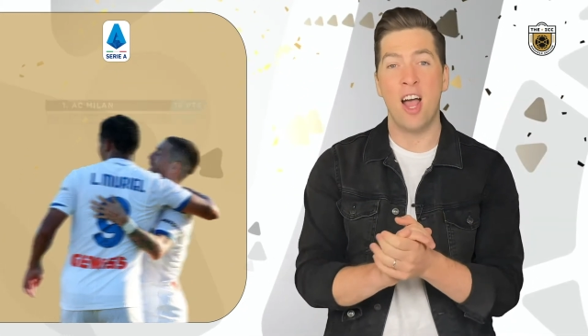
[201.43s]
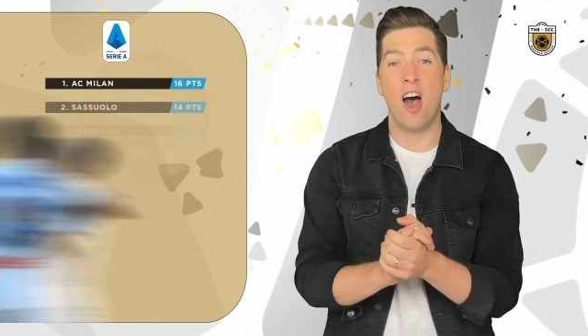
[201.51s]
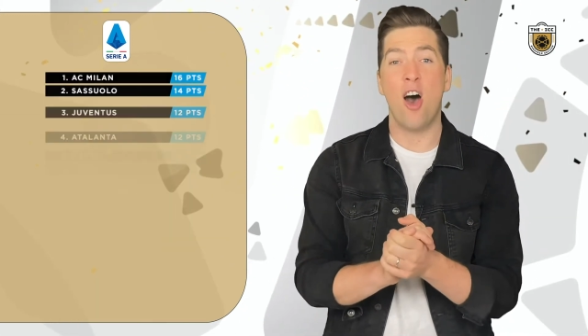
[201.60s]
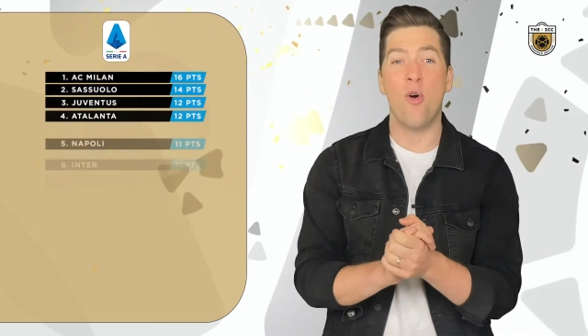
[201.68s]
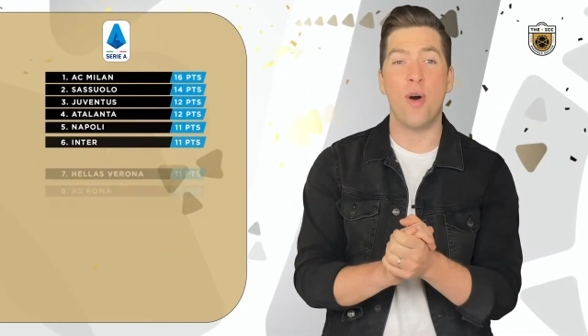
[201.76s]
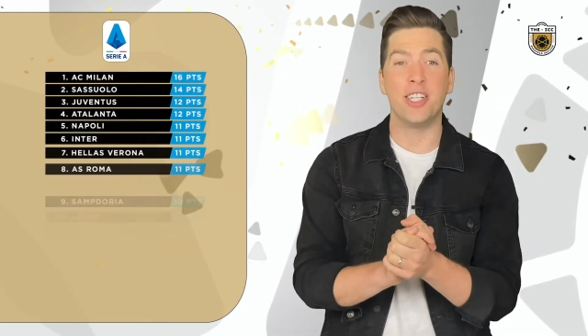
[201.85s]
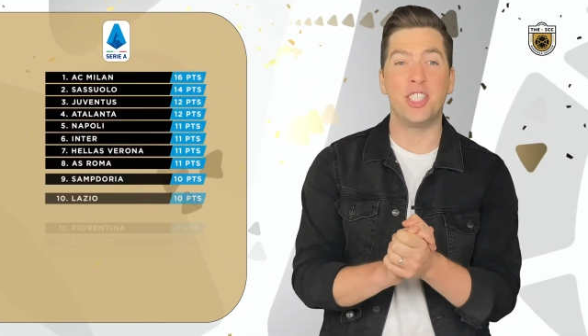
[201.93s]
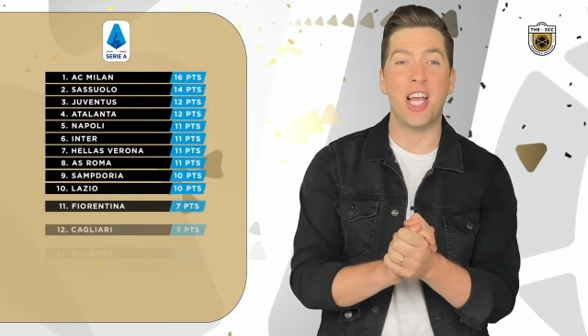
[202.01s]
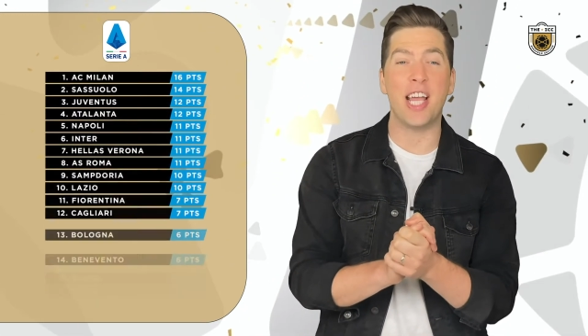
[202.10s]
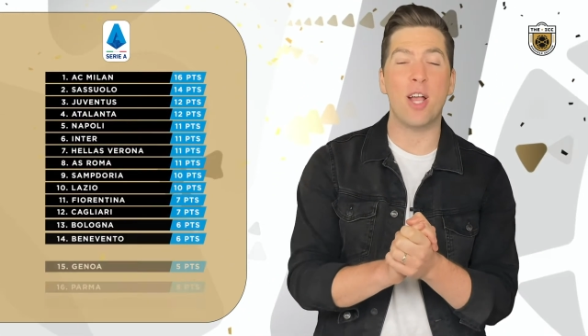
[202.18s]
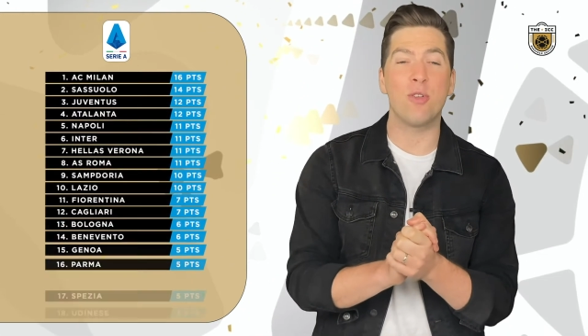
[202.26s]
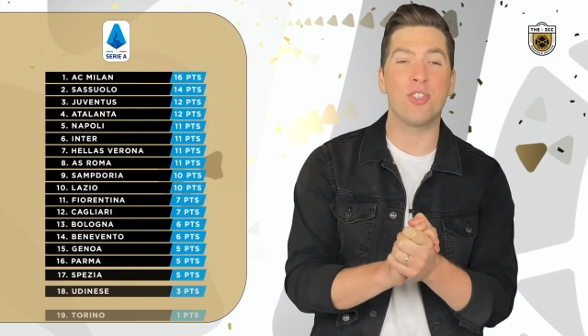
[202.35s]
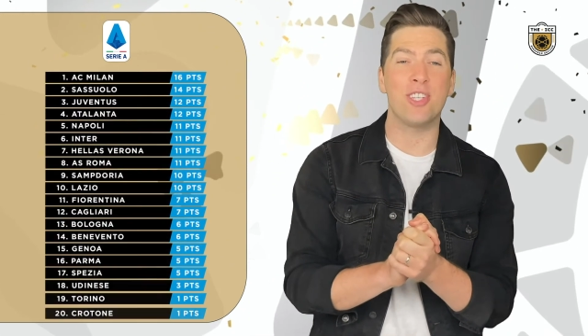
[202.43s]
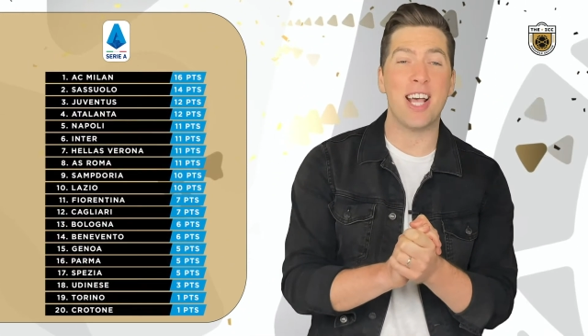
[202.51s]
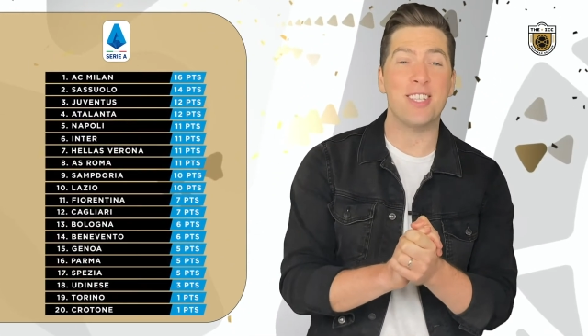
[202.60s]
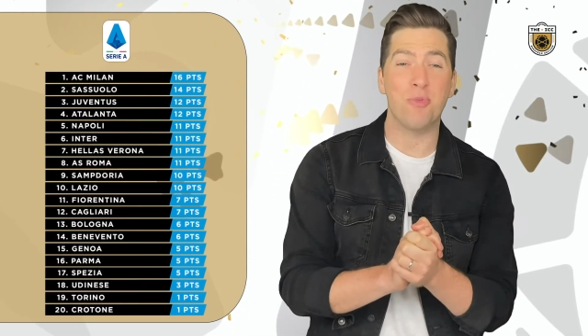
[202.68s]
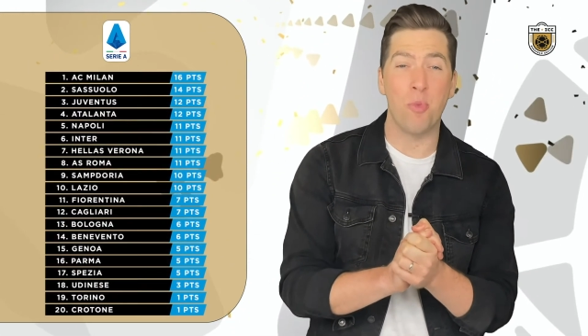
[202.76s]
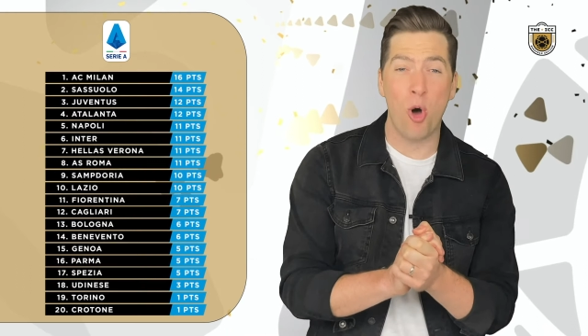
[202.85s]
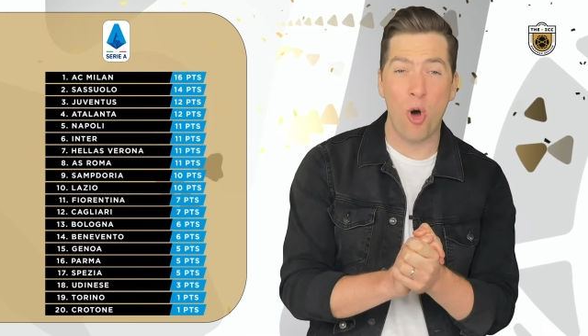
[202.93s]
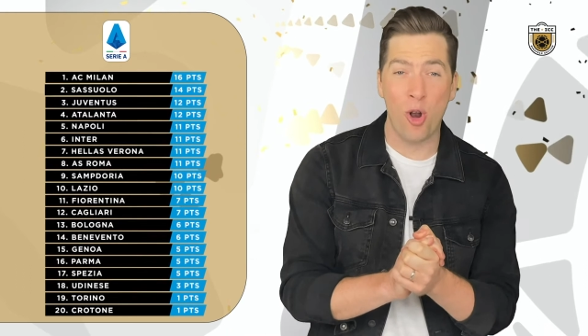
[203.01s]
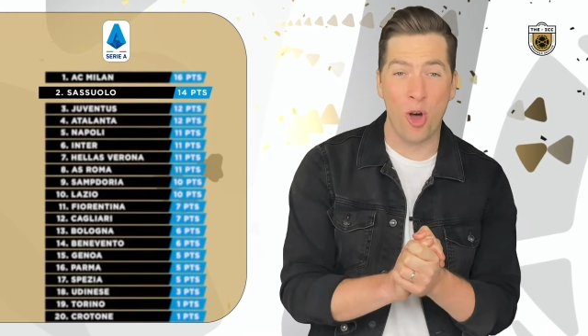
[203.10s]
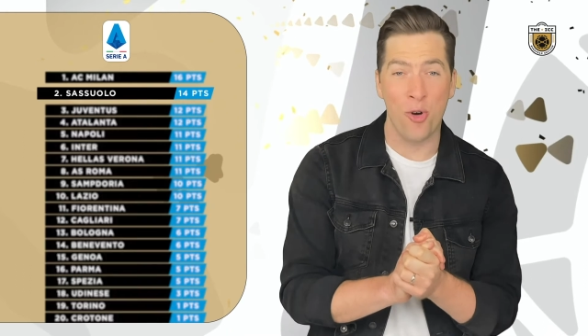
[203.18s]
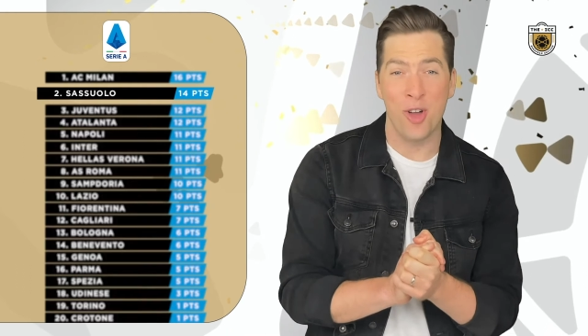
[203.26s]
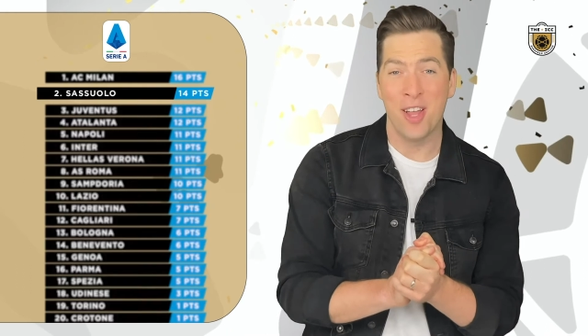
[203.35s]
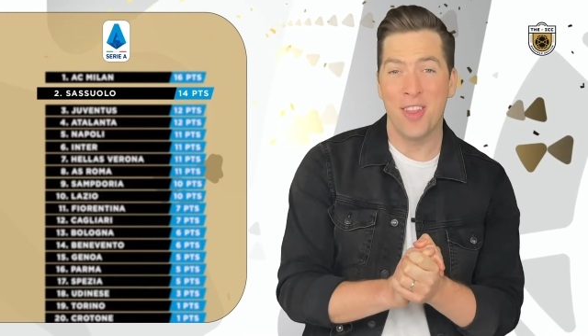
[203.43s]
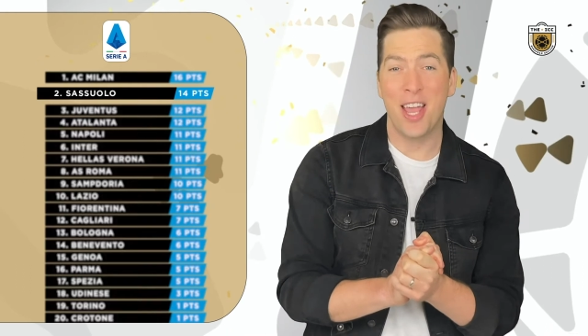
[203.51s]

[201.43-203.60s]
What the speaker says: Oh, and check out Sassuolo.